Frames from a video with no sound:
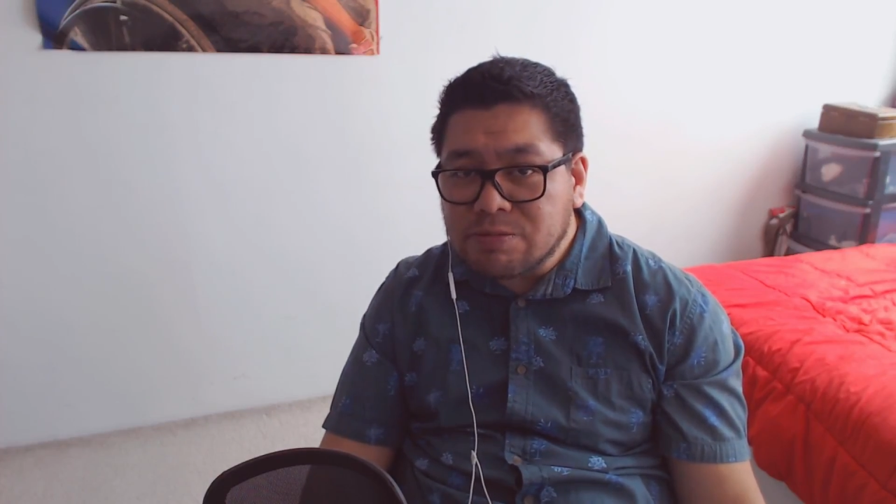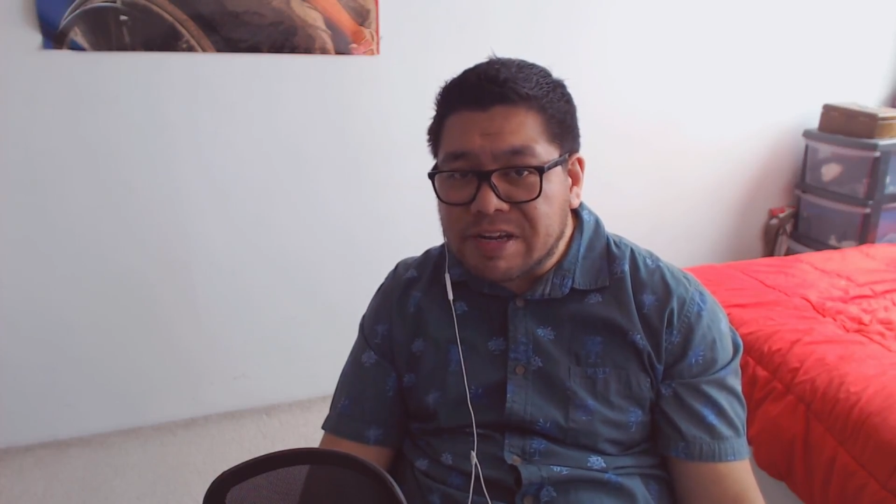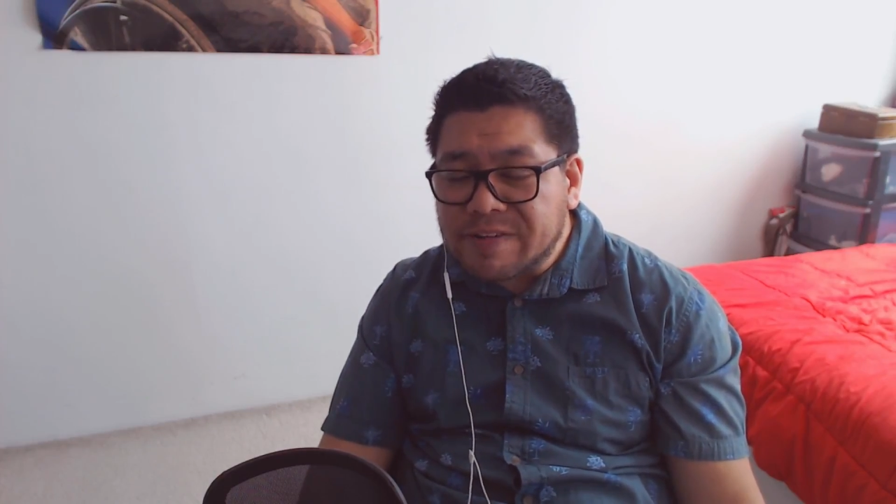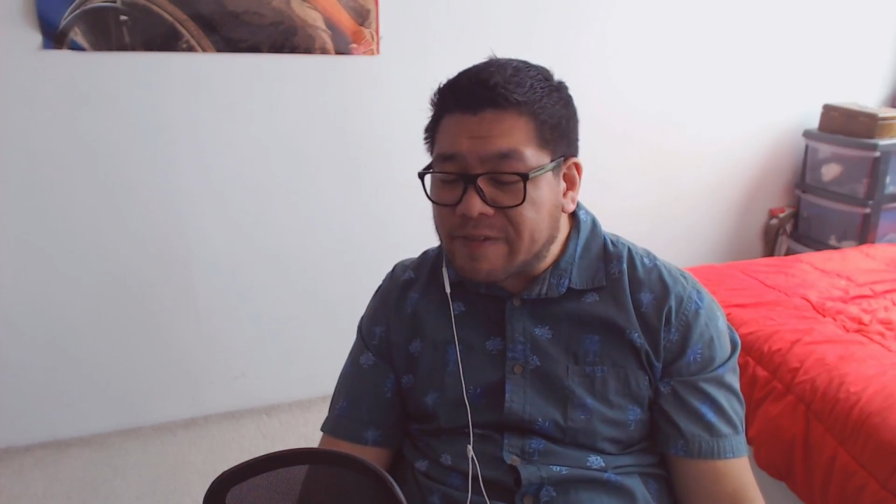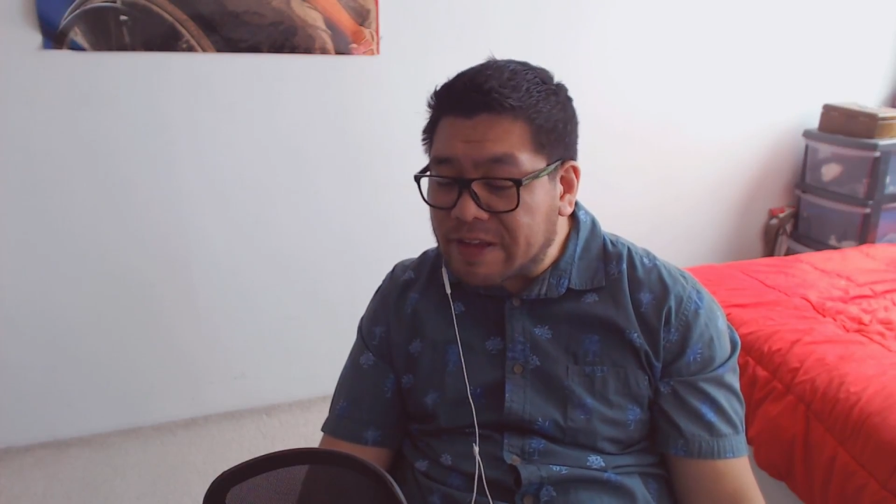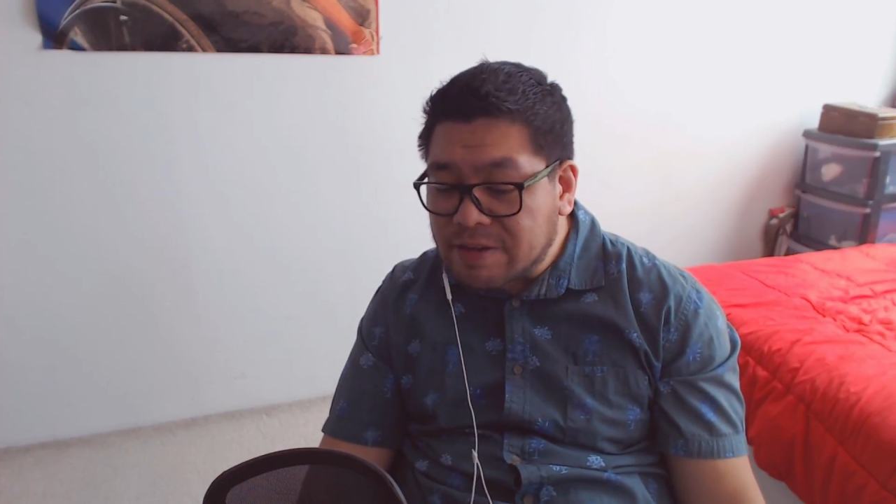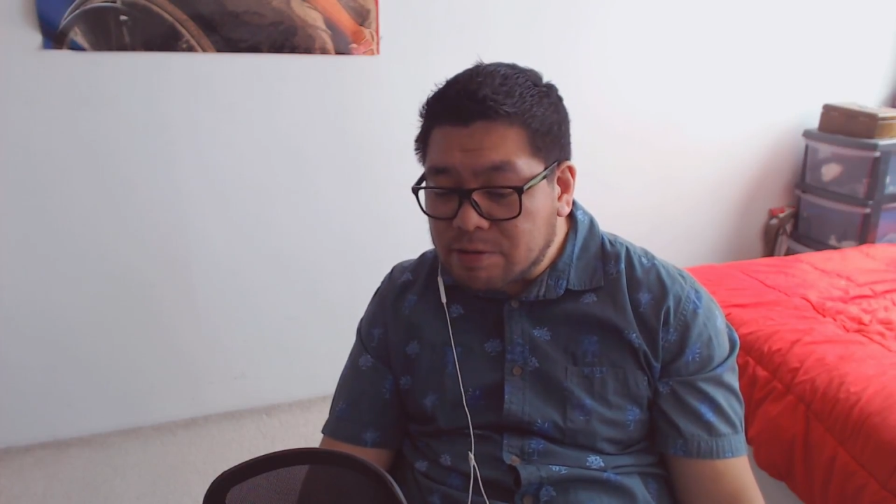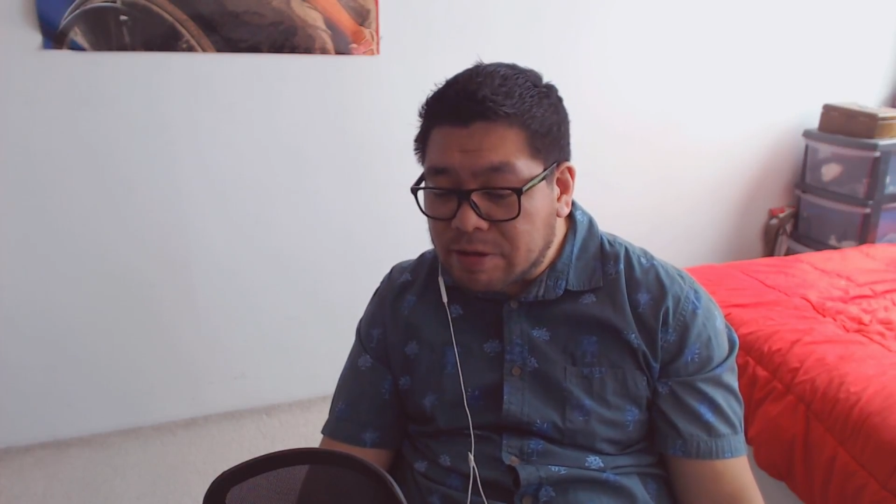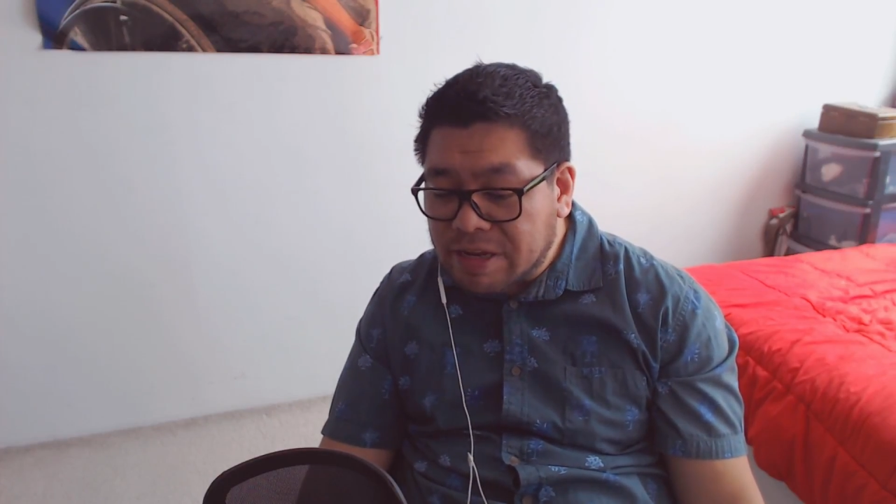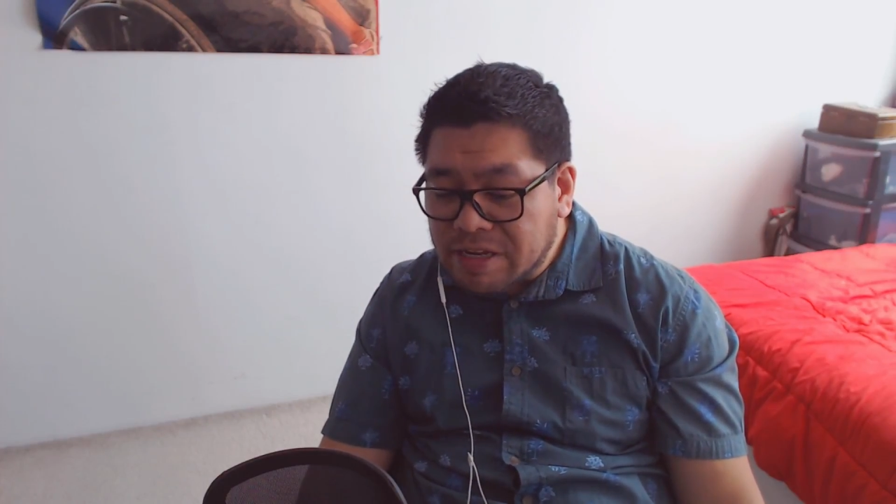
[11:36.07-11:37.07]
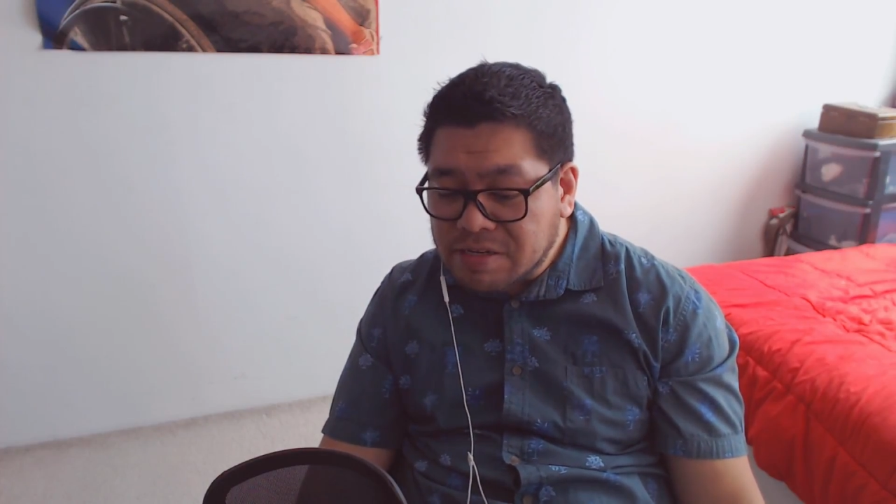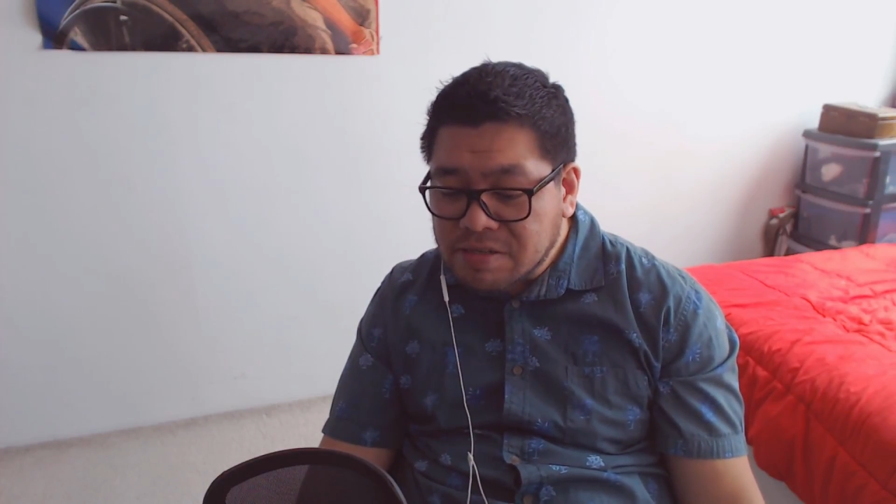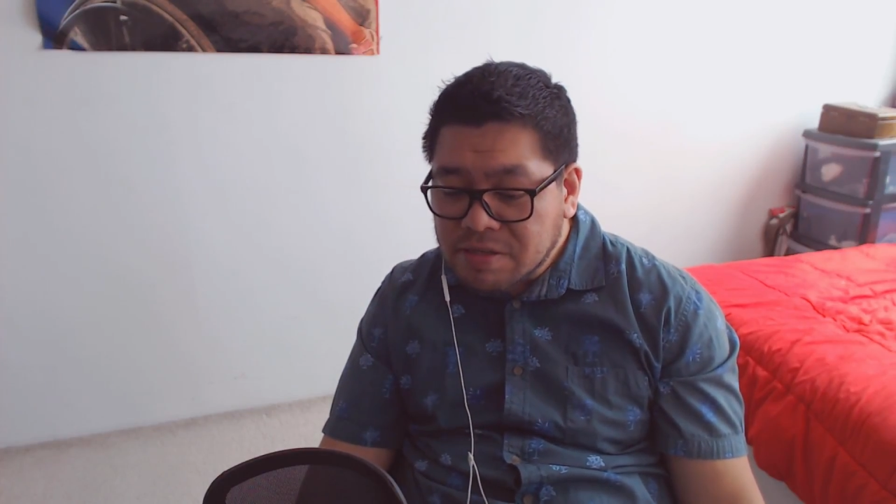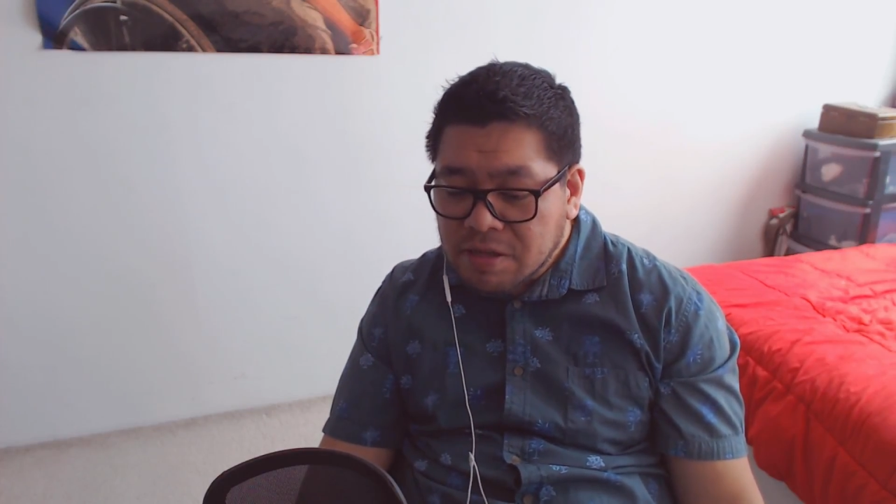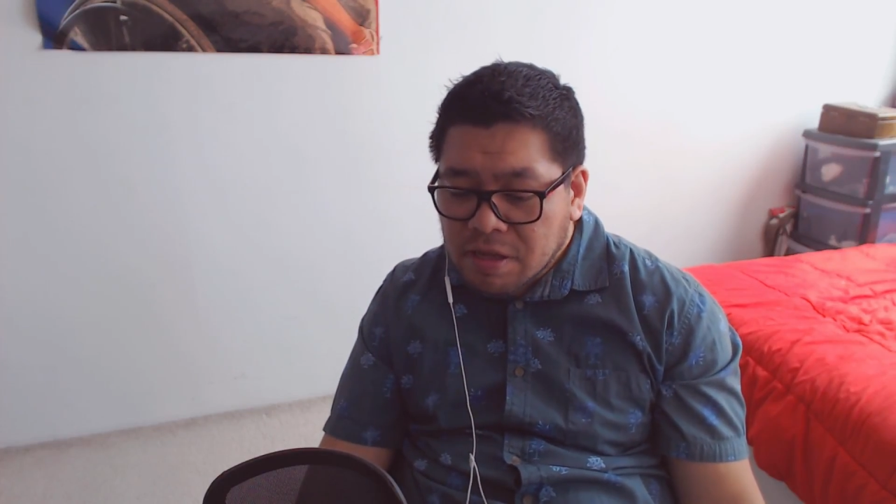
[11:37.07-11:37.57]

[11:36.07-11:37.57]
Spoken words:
reevaluate